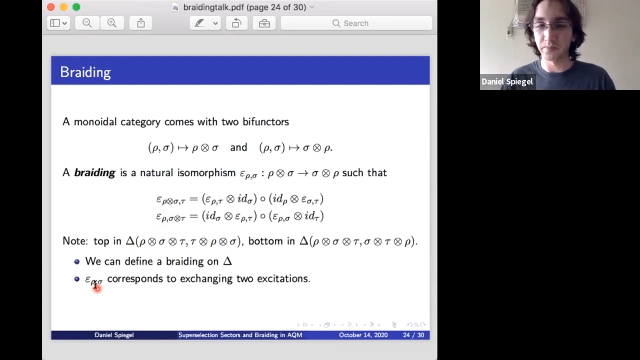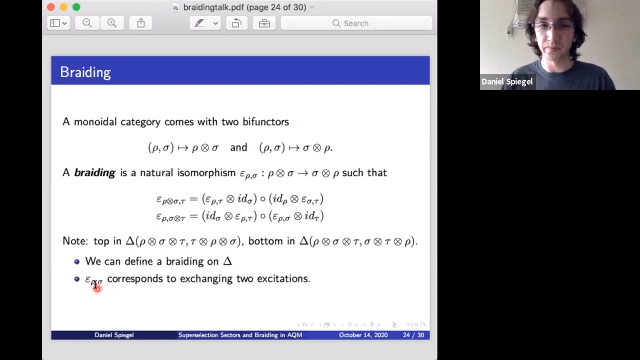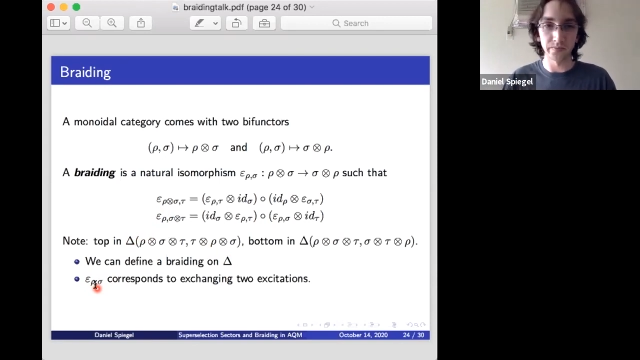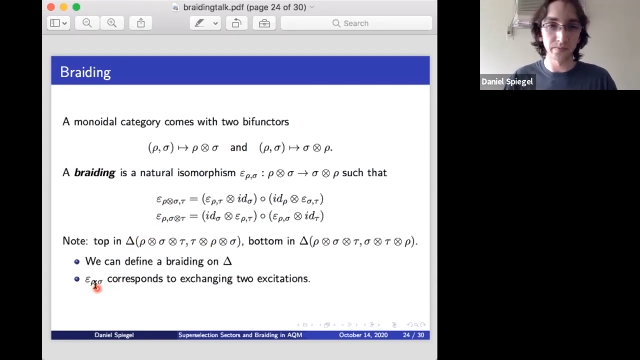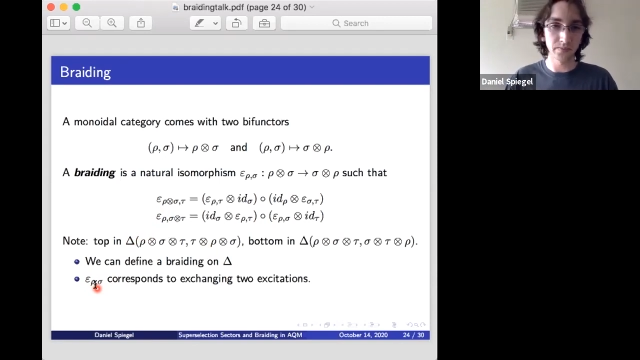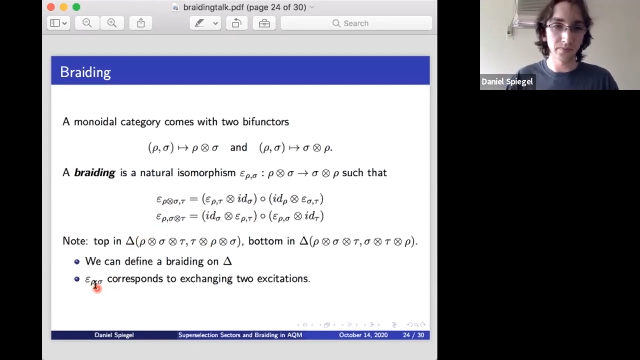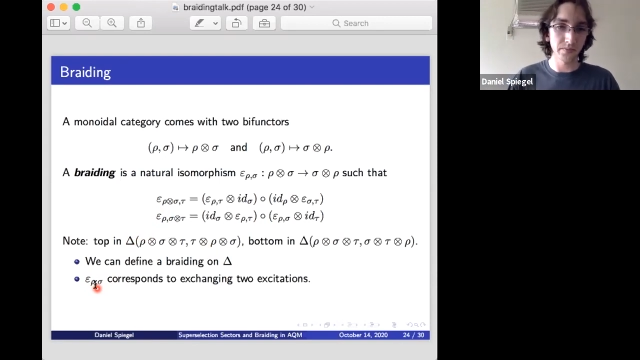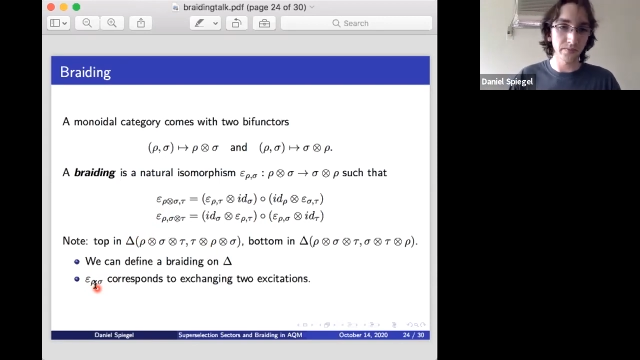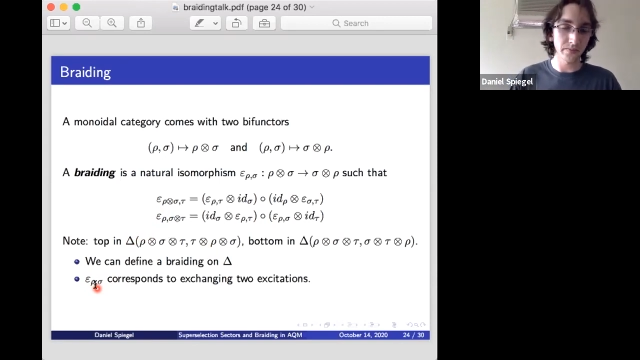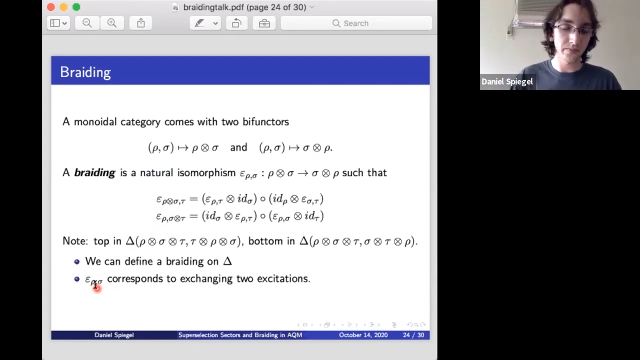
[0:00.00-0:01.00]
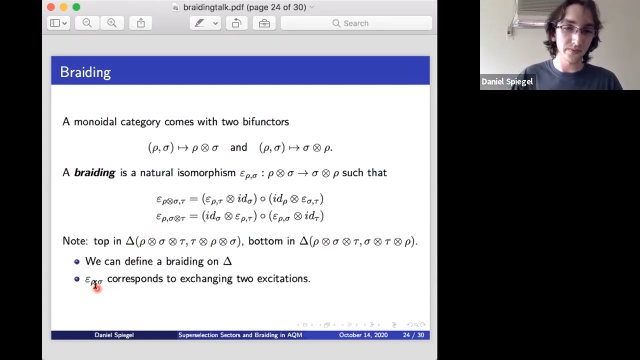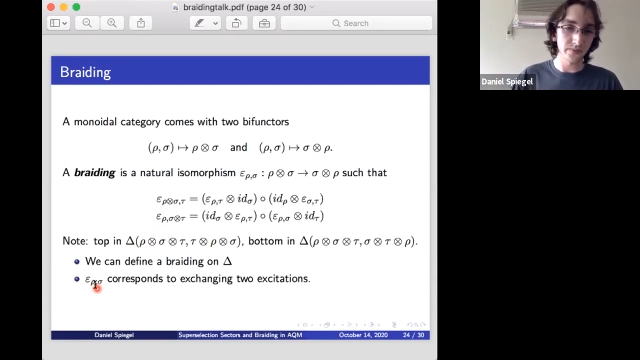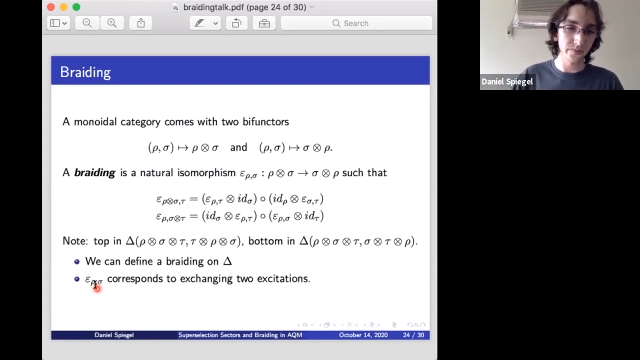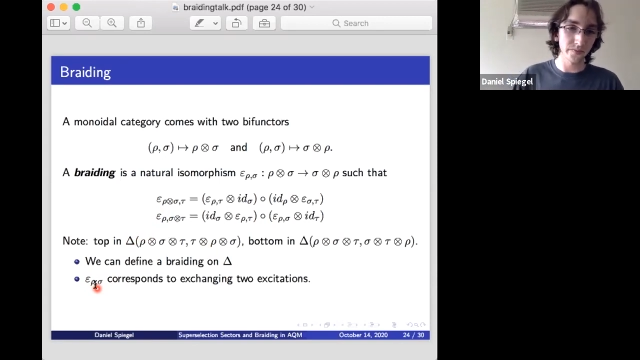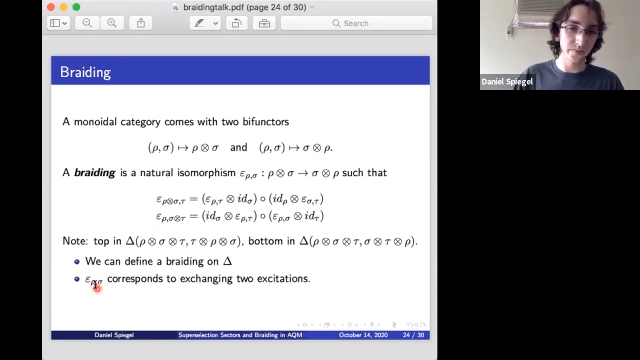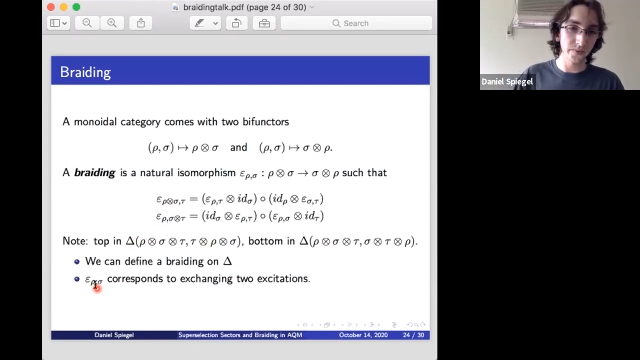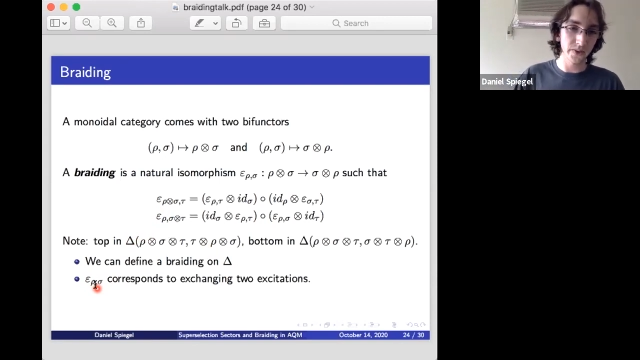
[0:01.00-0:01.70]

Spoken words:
Nothing is said.